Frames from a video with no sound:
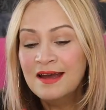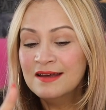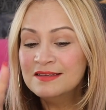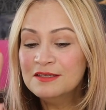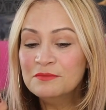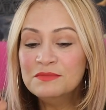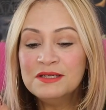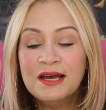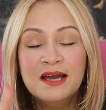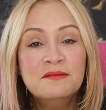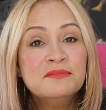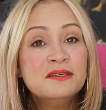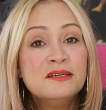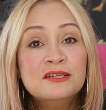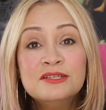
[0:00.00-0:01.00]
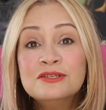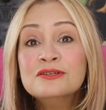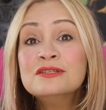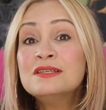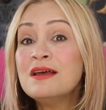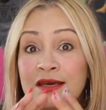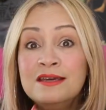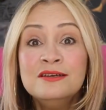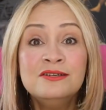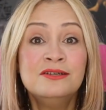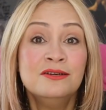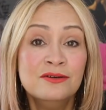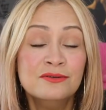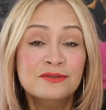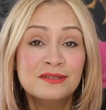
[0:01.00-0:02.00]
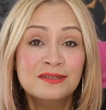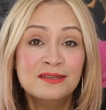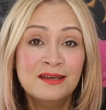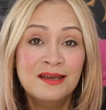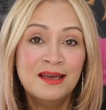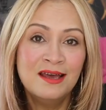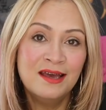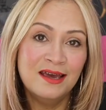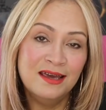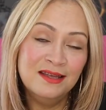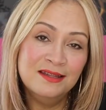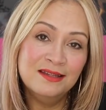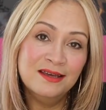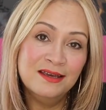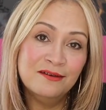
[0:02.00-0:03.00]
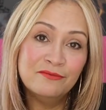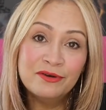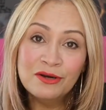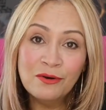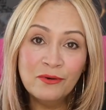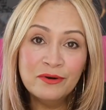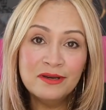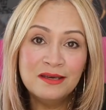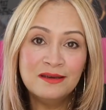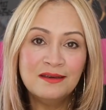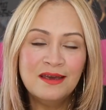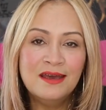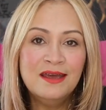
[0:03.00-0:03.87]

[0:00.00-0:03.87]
Sometimes it's just issues in the recording.